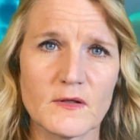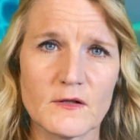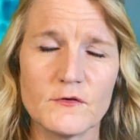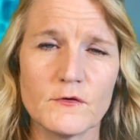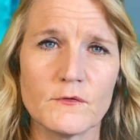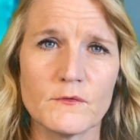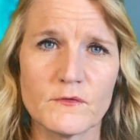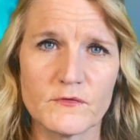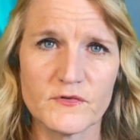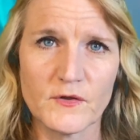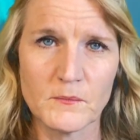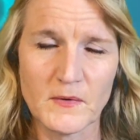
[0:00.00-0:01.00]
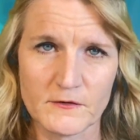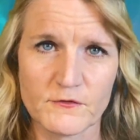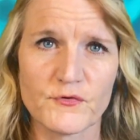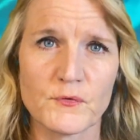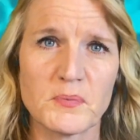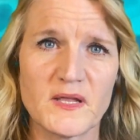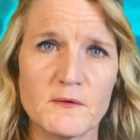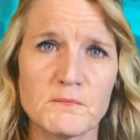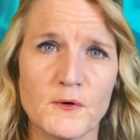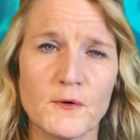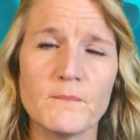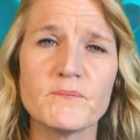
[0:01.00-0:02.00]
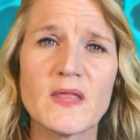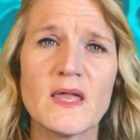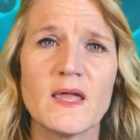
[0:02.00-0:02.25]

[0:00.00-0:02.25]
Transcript: can do so much for people.